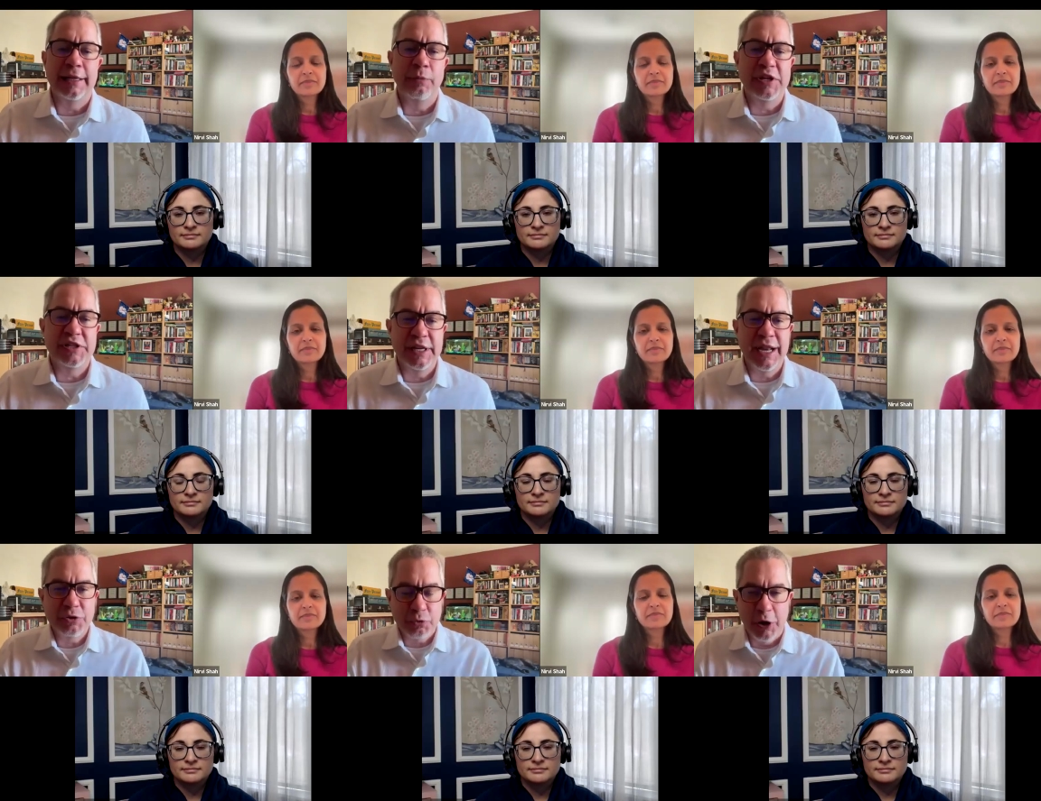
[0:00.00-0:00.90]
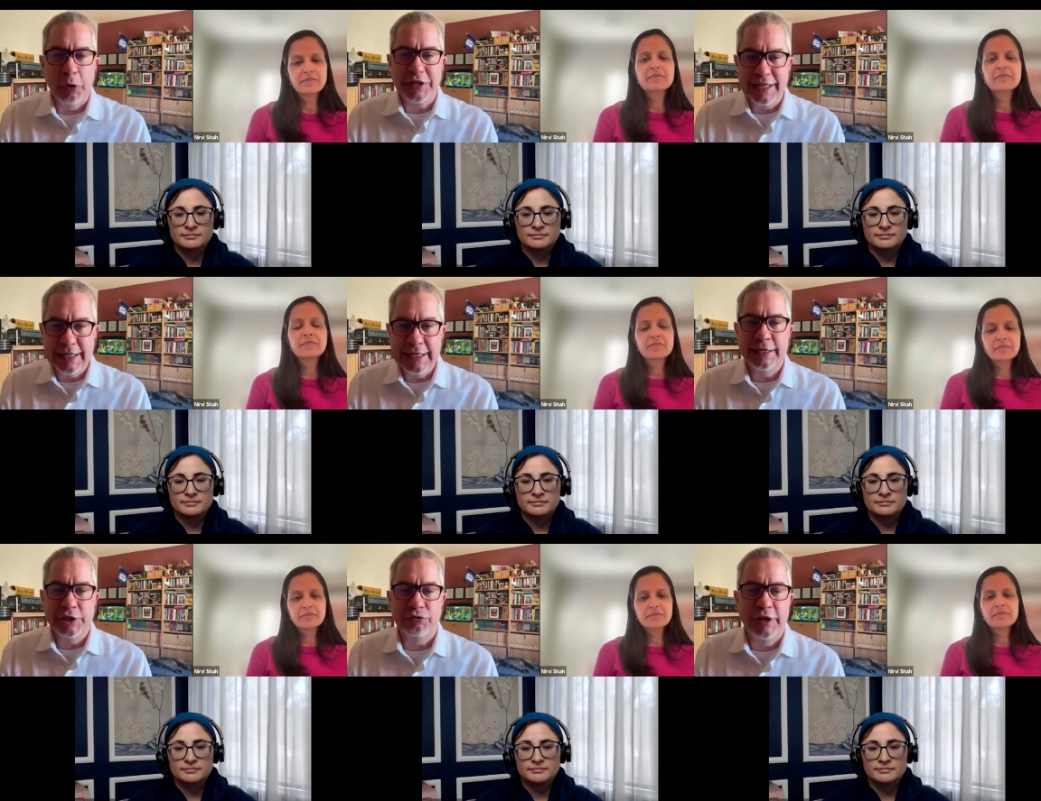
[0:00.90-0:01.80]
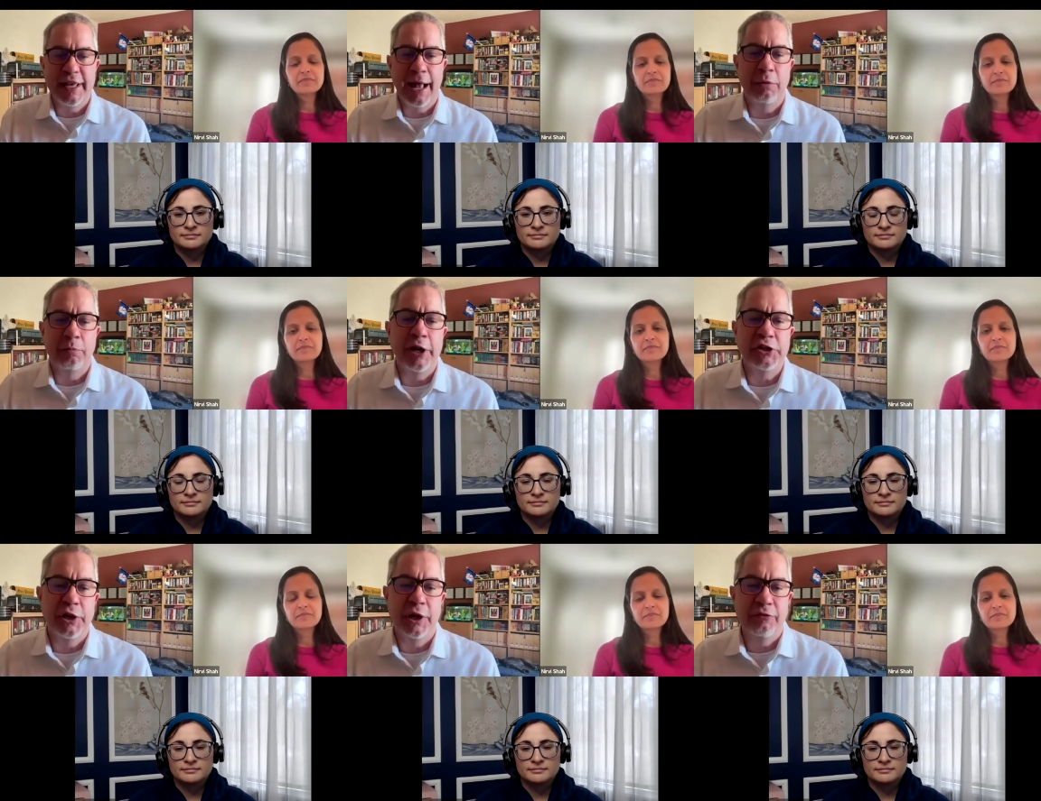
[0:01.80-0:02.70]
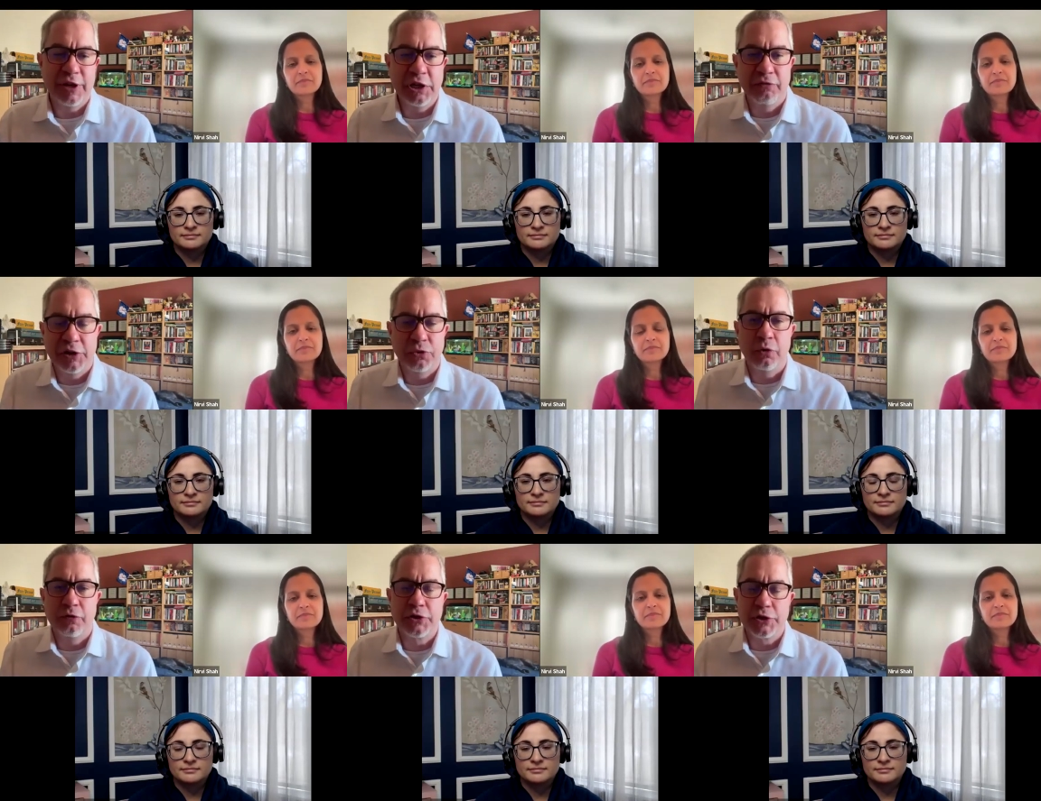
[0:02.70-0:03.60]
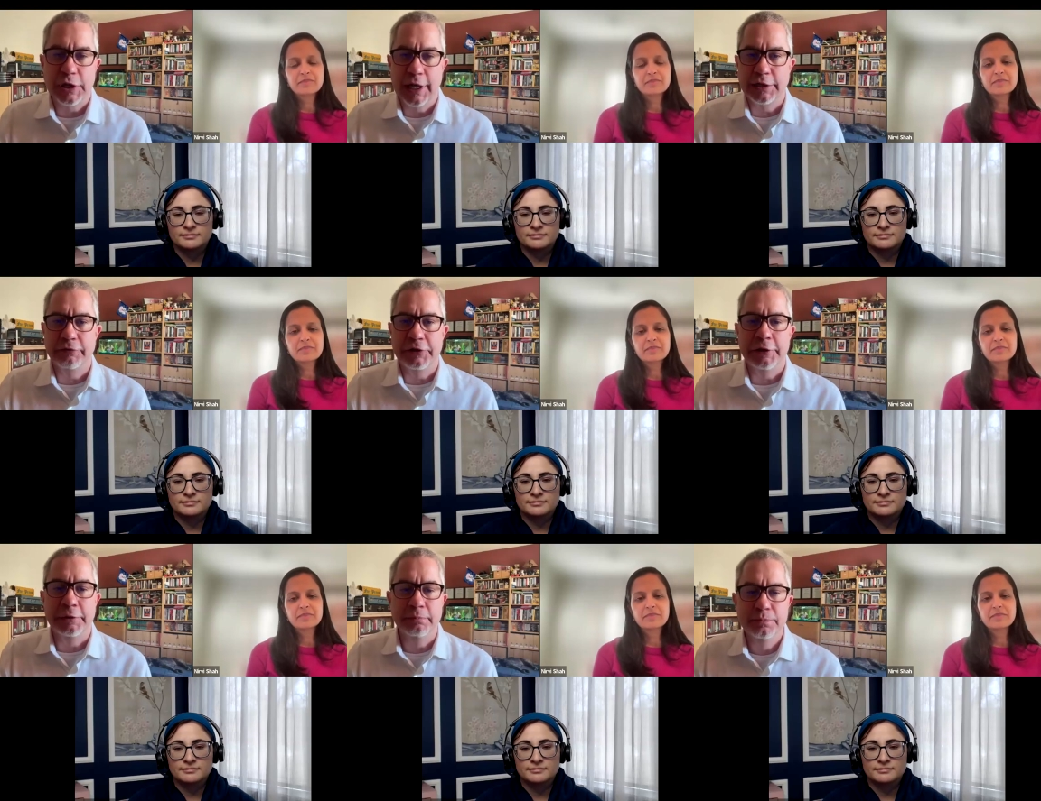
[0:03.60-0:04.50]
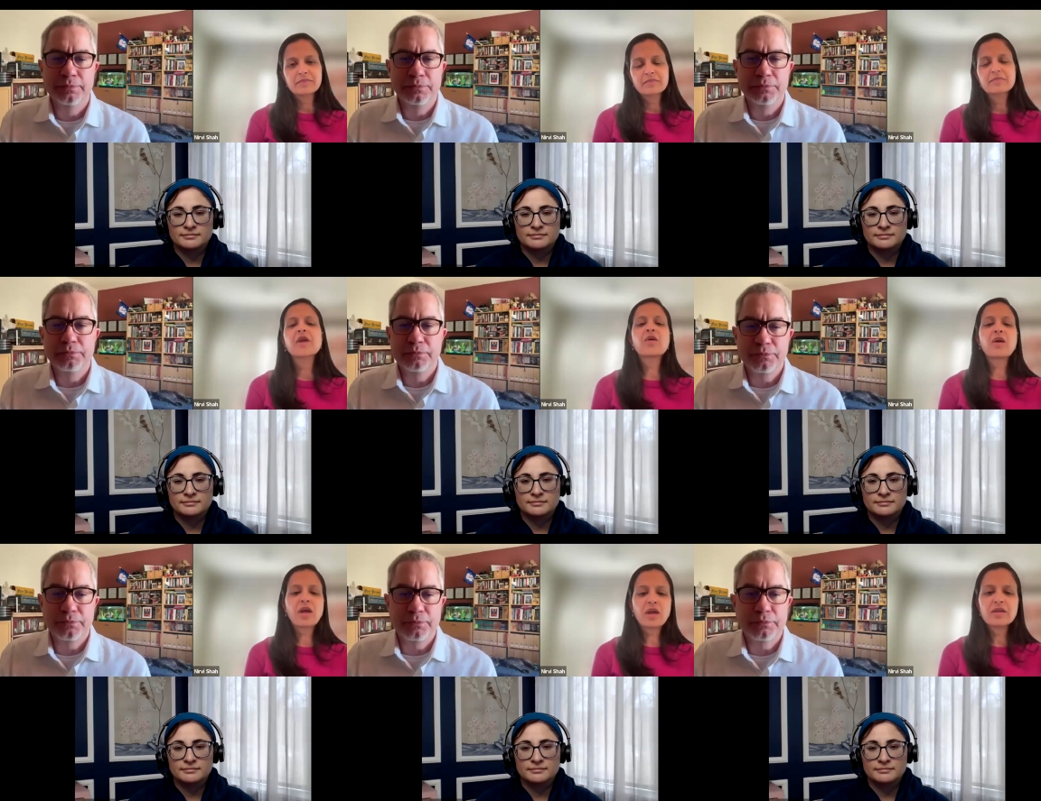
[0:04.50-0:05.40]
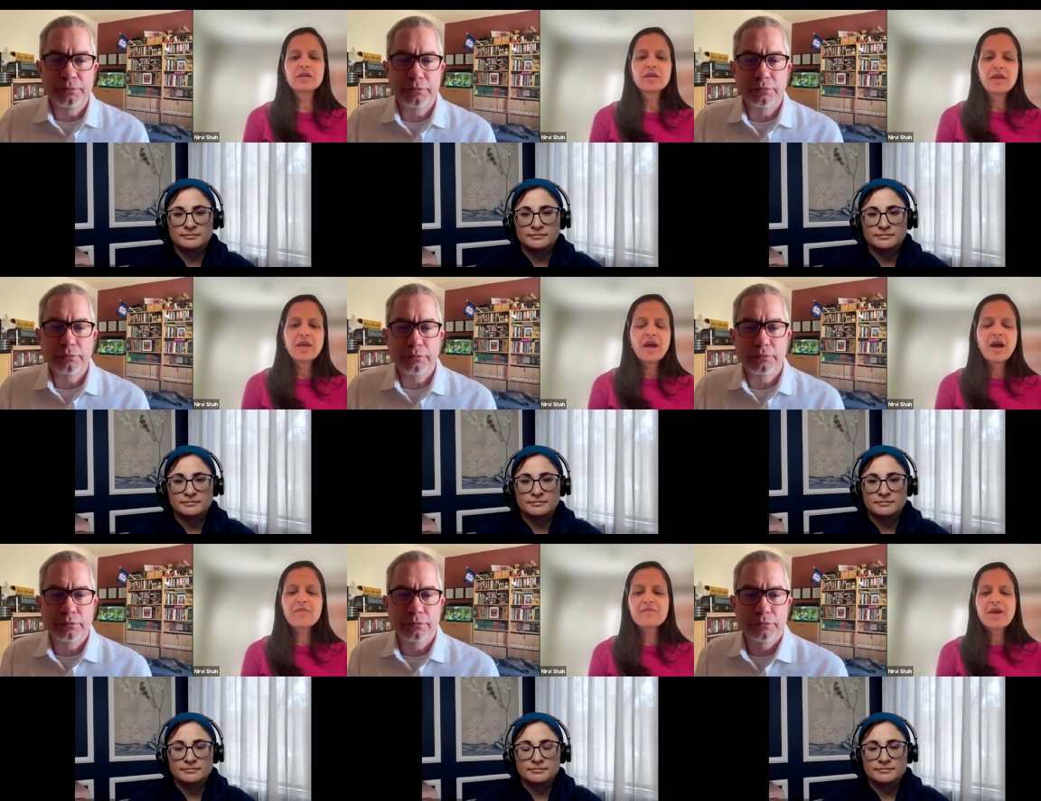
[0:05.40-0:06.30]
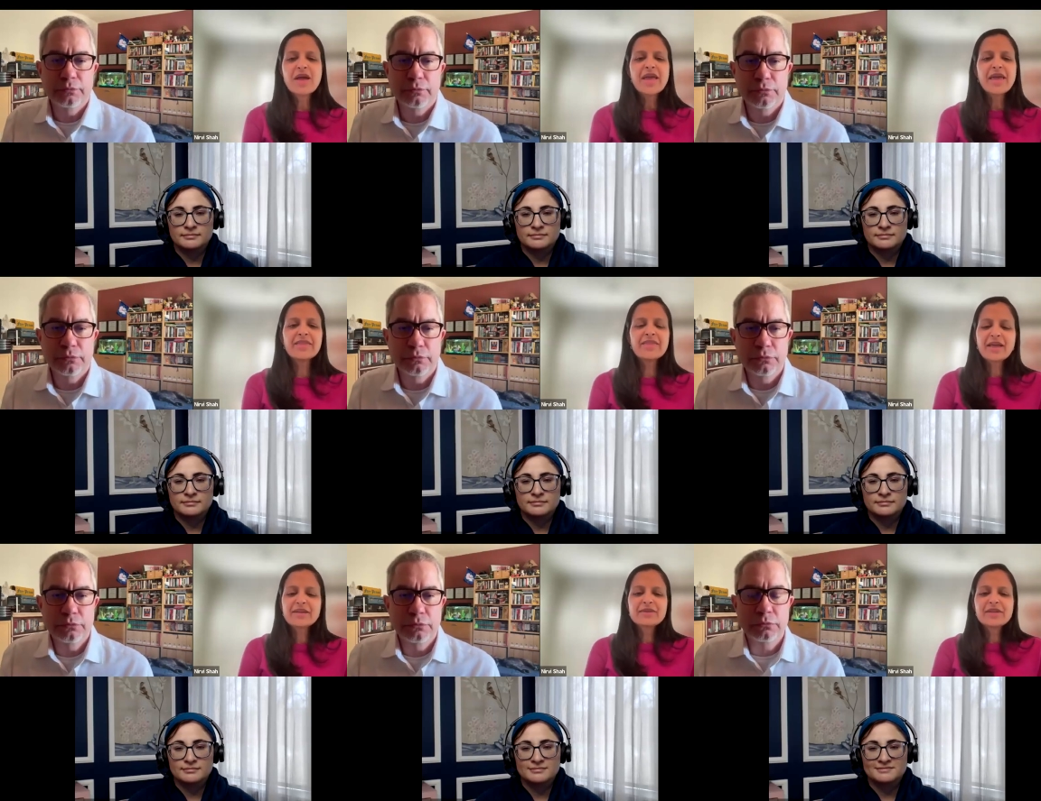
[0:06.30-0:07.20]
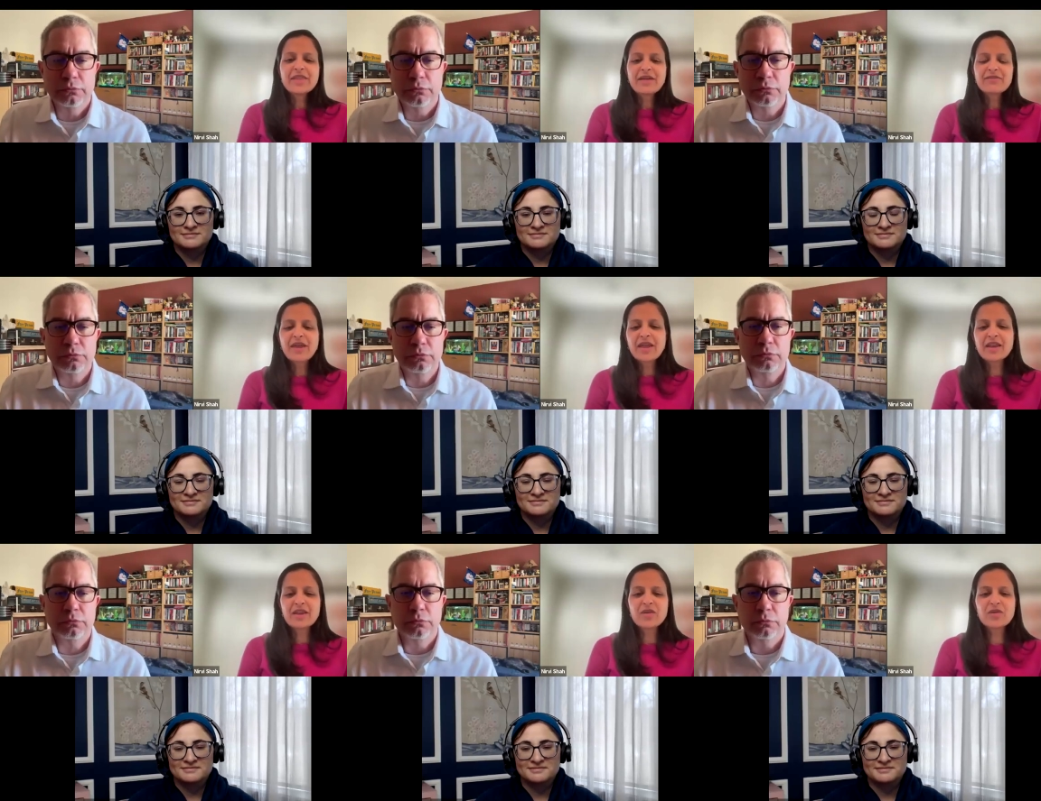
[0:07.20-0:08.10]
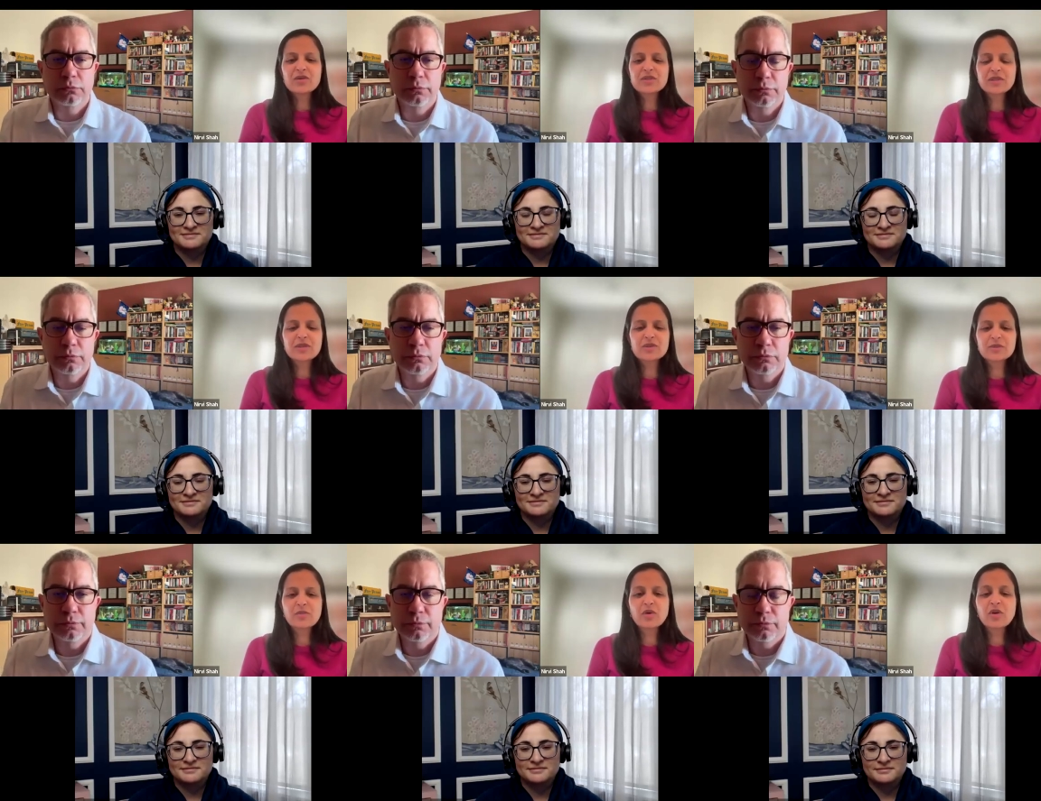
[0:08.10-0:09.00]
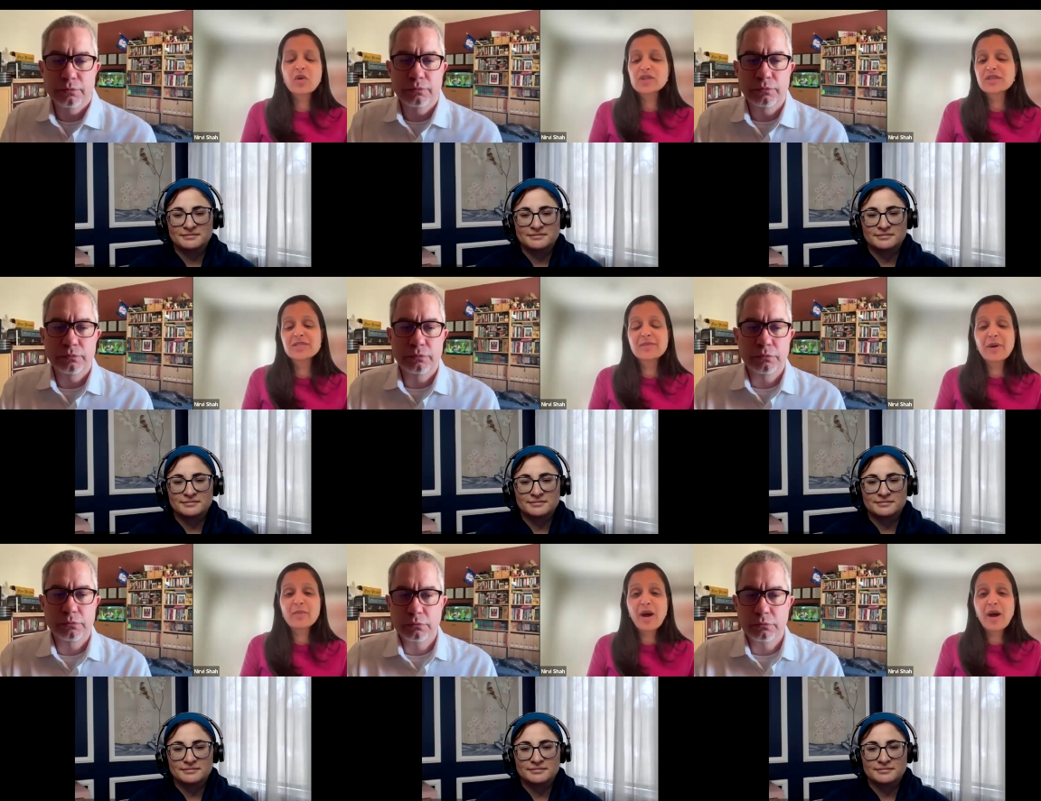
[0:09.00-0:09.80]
Speaker 1: that we see now is we're going to need this recalibration of individual versus collective good.
Speaker 2: Okay. Um, in that in that vein, you know, there's there's more questions about